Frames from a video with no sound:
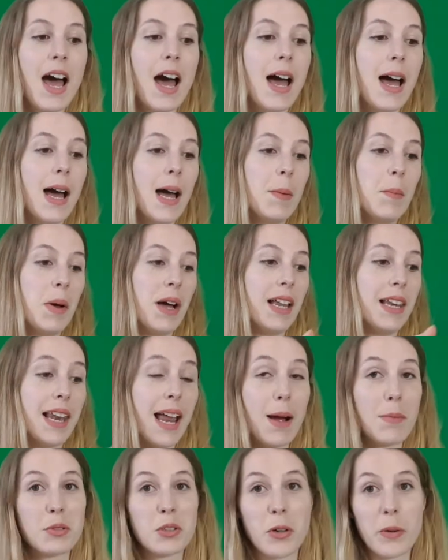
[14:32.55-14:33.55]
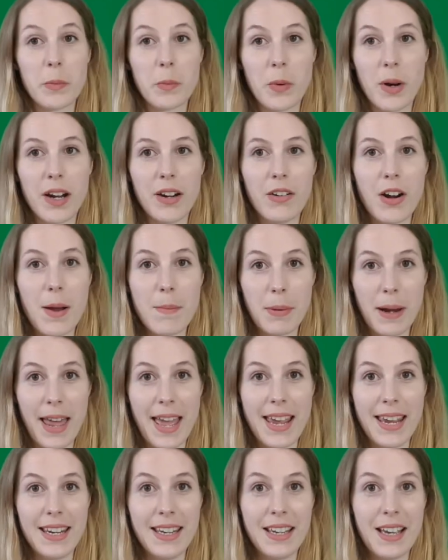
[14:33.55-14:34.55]
a laptop where I
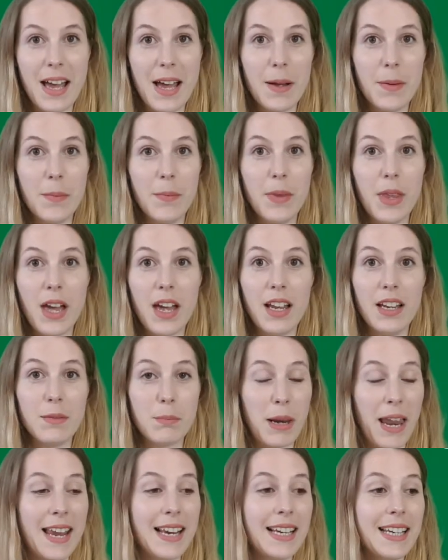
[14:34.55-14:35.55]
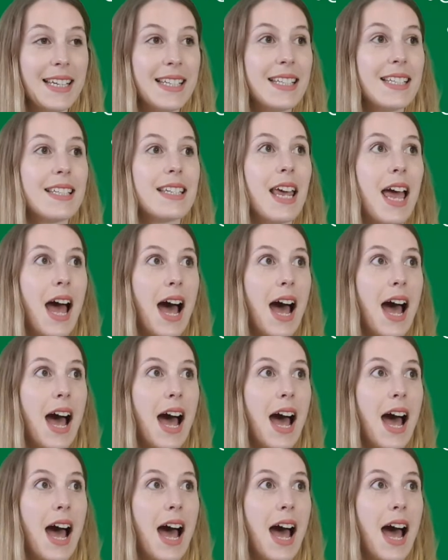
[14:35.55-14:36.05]
play a playlist,